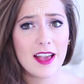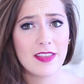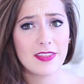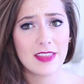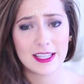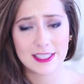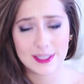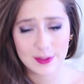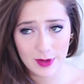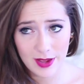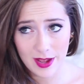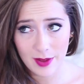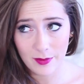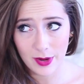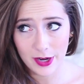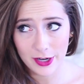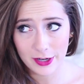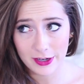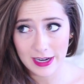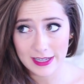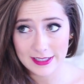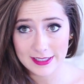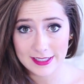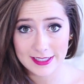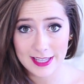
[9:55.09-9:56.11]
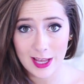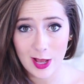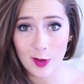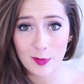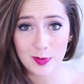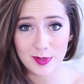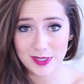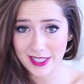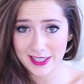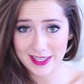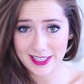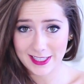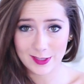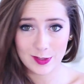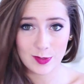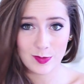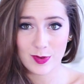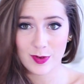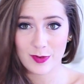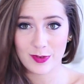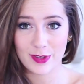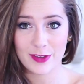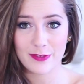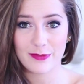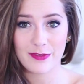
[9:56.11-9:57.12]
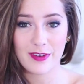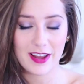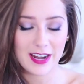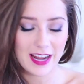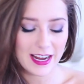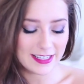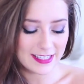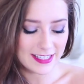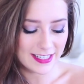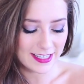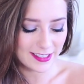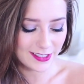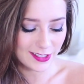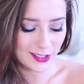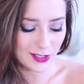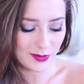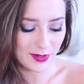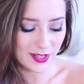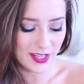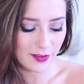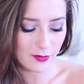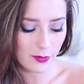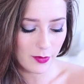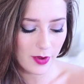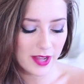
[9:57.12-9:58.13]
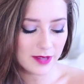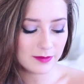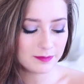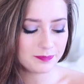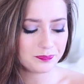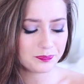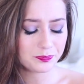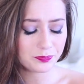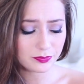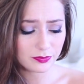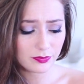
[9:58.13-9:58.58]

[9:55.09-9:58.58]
and that's why I want your guys' help because I think this would be a really fun idea to do a giveaway.